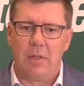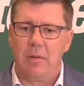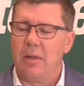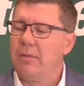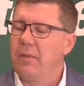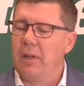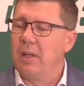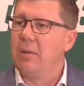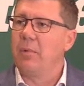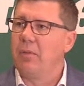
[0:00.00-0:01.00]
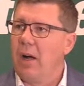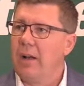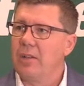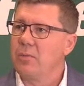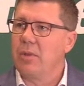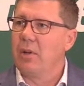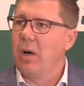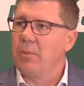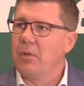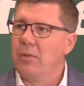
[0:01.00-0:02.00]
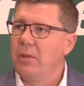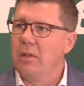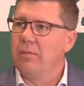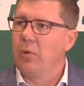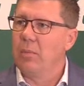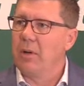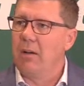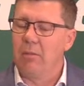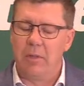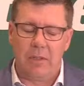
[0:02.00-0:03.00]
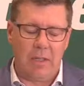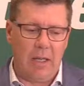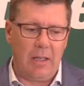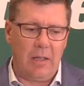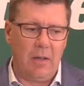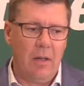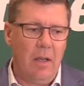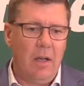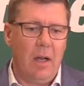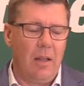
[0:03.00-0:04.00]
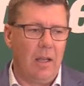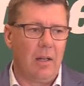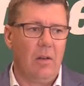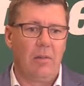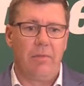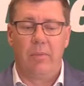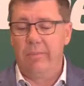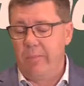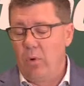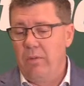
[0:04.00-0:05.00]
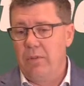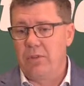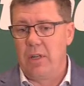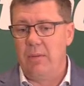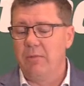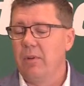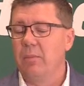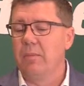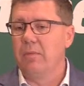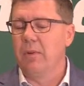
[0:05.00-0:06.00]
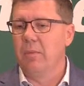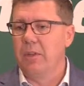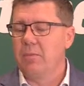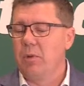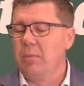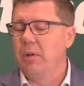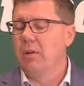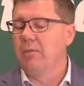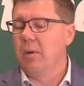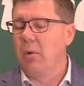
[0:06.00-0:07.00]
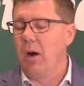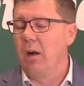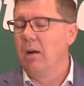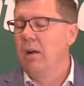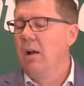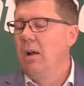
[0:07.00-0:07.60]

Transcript: If they provide us with the opportunity to form government again here, they can look for more of the same from this Premier and from our